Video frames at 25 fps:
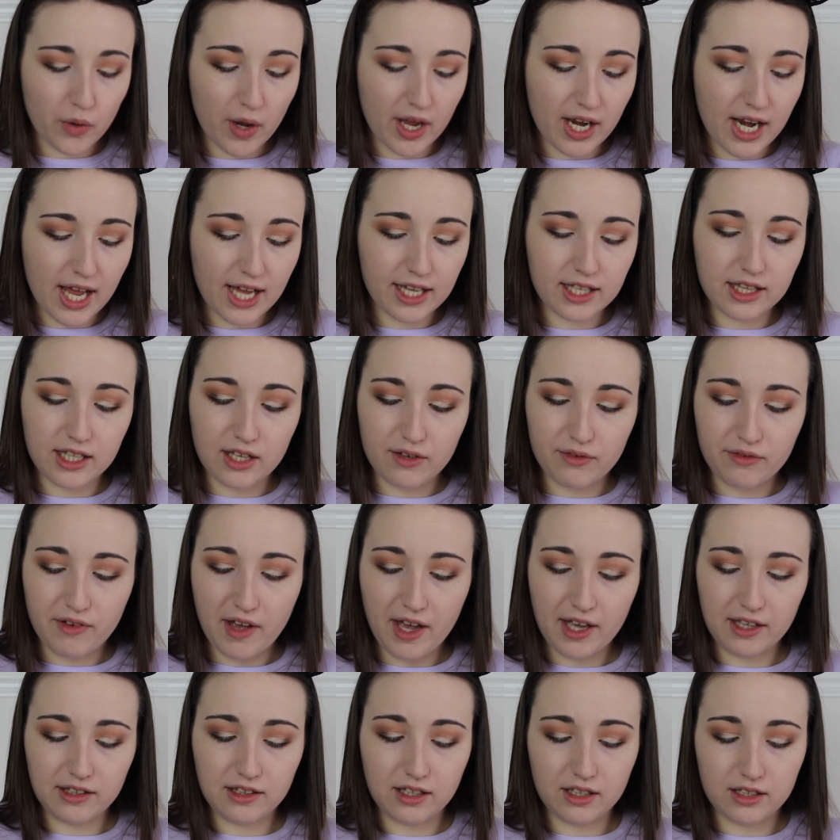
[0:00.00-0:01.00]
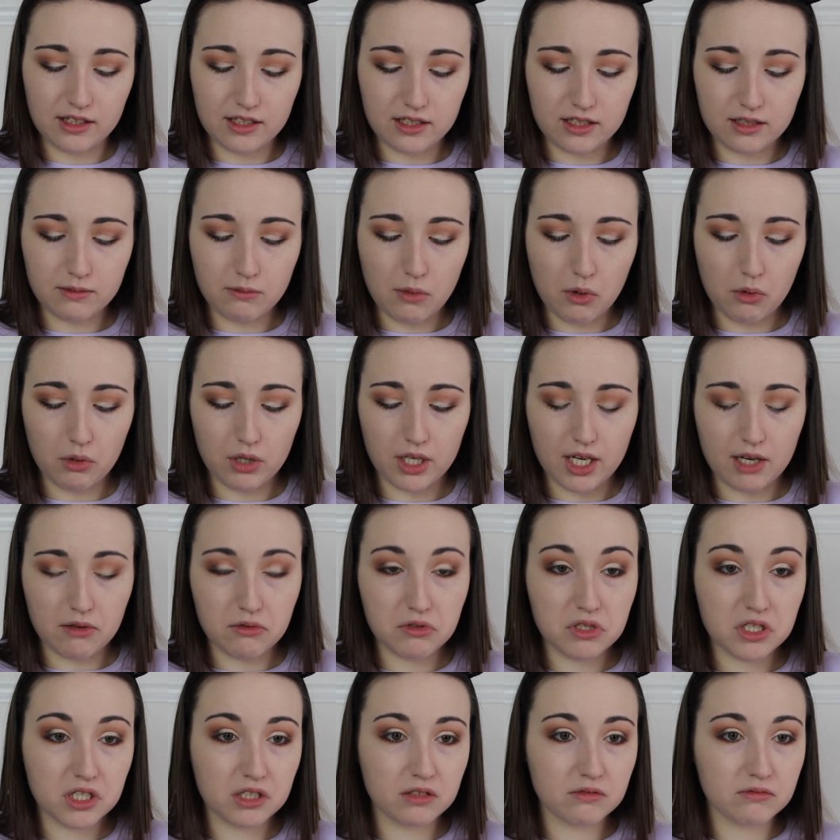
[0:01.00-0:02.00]
quite like the effect that this smoking
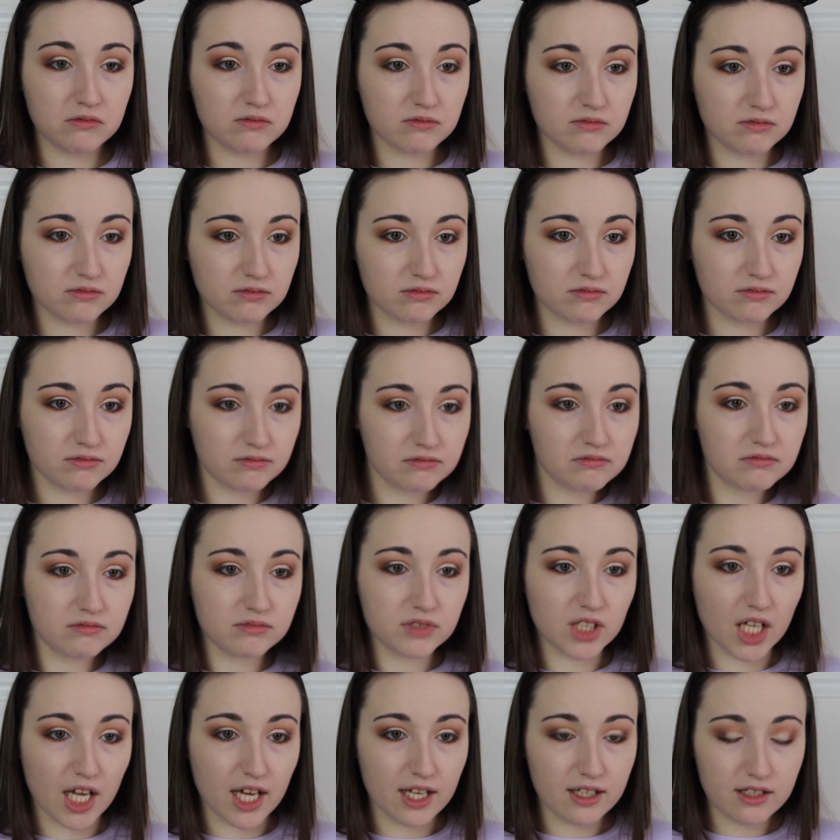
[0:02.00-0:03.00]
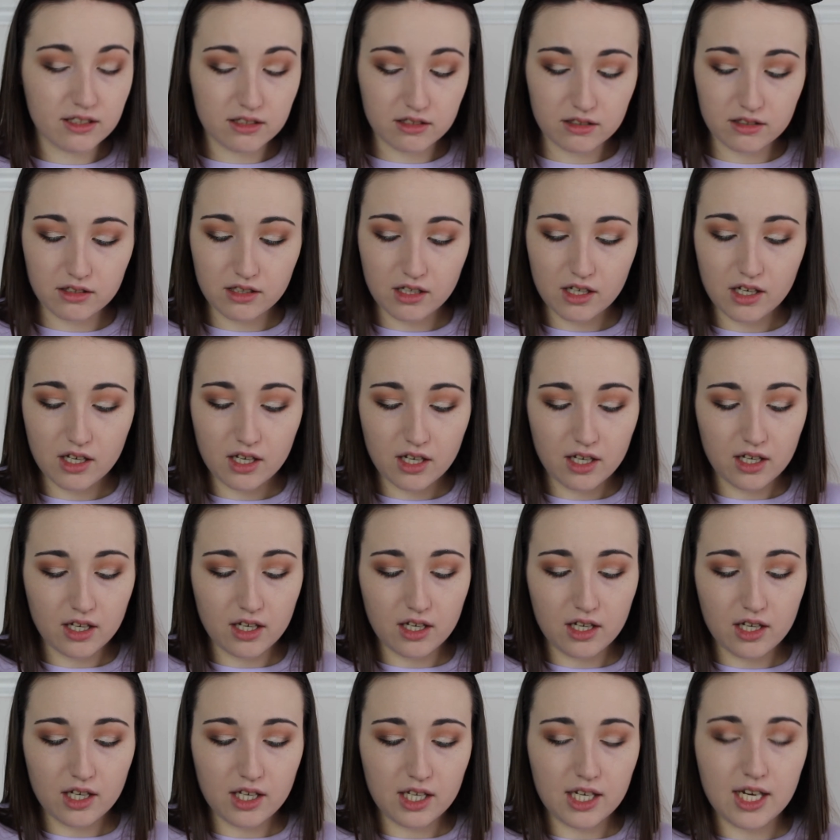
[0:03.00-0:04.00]
out does.
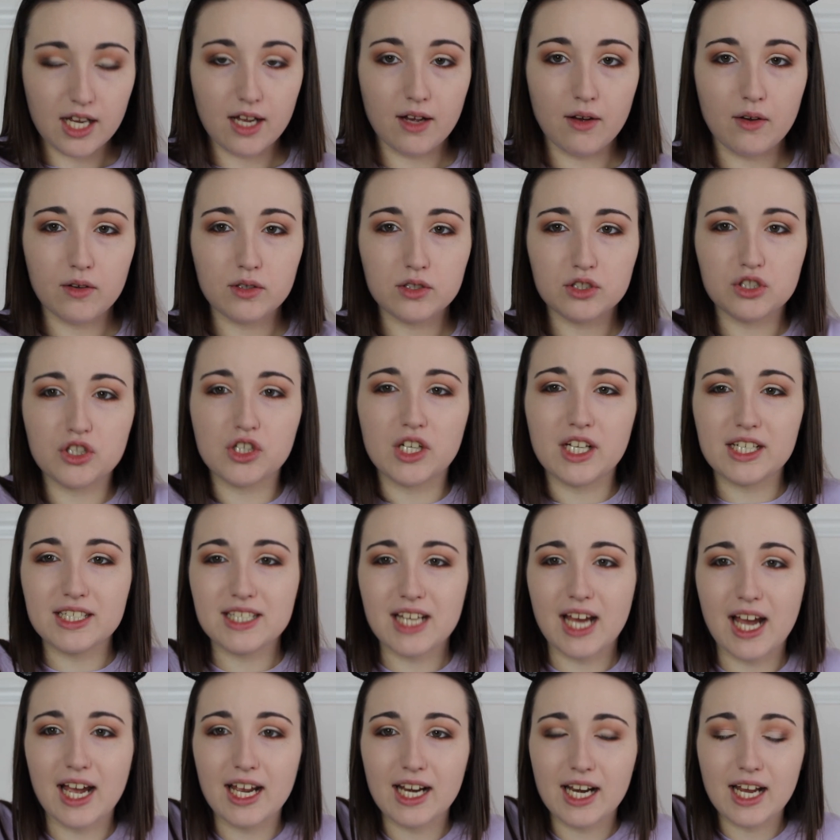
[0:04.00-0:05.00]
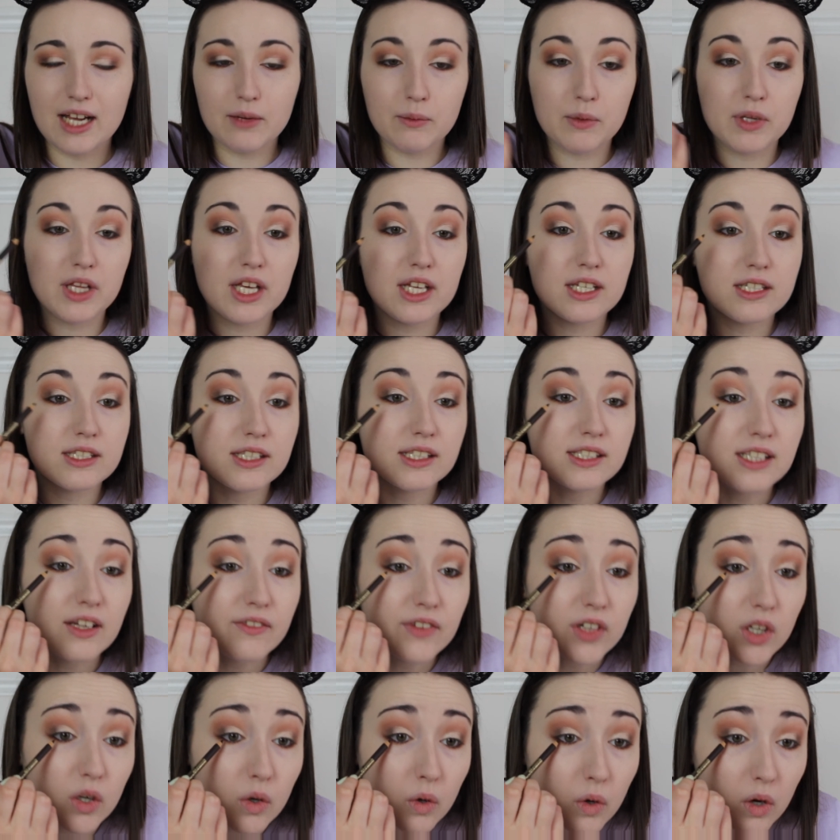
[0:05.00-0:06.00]
Now, should I tightline with this? Let's
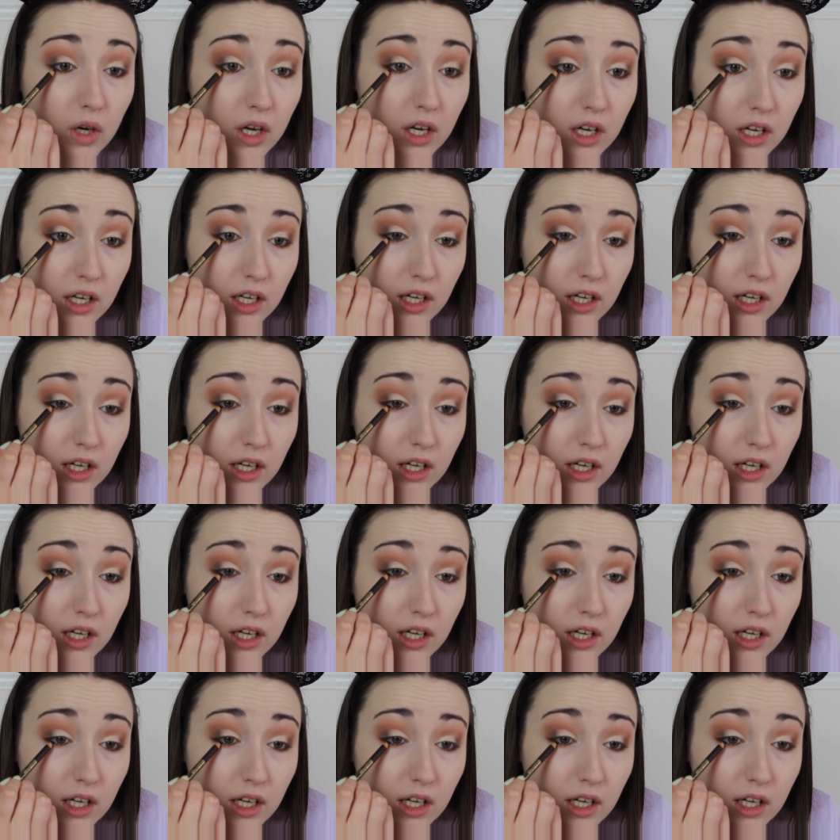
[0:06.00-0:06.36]
have a go.